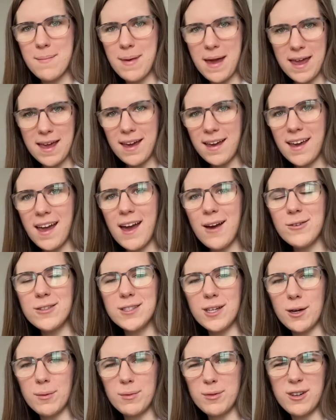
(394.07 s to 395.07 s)
bank
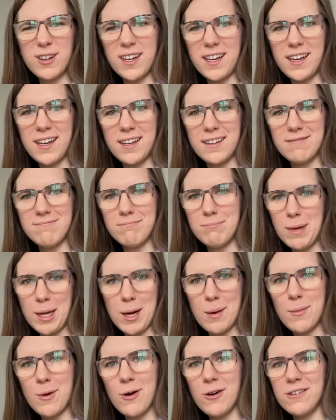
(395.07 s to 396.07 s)
accounts are pretty
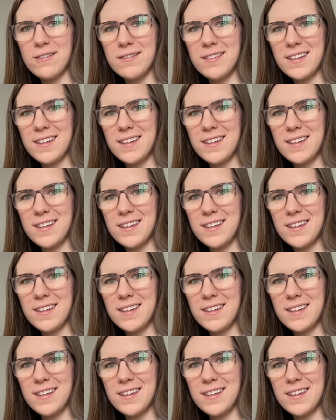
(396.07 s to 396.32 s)
minimal.